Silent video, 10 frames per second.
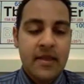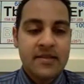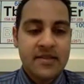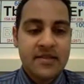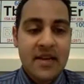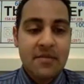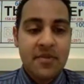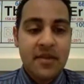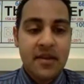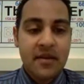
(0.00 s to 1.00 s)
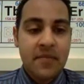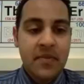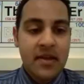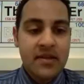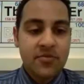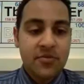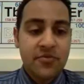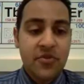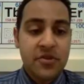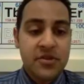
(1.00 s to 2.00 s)
is the same thing as
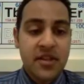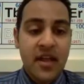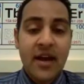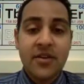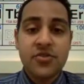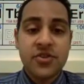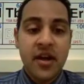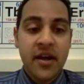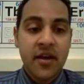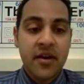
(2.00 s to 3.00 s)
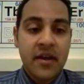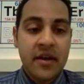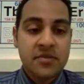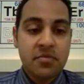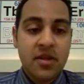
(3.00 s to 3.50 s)
referring to the hydrogen ion, H+,